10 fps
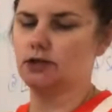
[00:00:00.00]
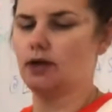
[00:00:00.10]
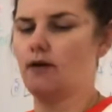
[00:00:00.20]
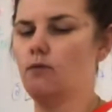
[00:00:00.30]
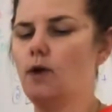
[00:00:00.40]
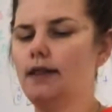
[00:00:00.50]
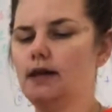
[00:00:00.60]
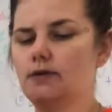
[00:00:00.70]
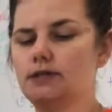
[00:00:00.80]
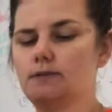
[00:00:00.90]
You'll have one
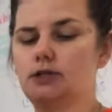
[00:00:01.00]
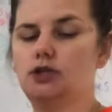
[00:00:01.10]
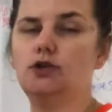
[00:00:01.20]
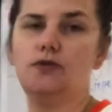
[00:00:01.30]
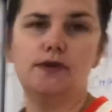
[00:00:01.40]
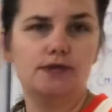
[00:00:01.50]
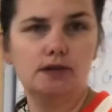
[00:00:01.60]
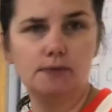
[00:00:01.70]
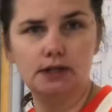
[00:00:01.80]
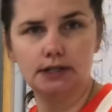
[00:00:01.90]
that goes up to
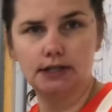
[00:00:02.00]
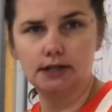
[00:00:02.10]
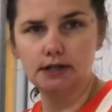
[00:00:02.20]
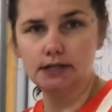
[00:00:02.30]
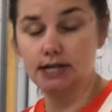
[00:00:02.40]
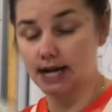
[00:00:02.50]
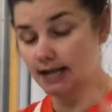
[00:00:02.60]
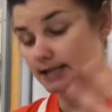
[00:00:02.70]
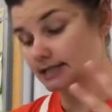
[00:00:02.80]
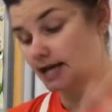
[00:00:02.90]
250 milliliters, and
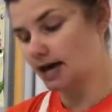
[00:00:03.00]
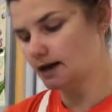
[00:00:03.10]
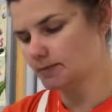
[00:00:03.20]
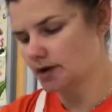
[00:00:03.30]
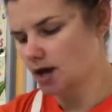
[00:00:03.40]
again, that's a cup,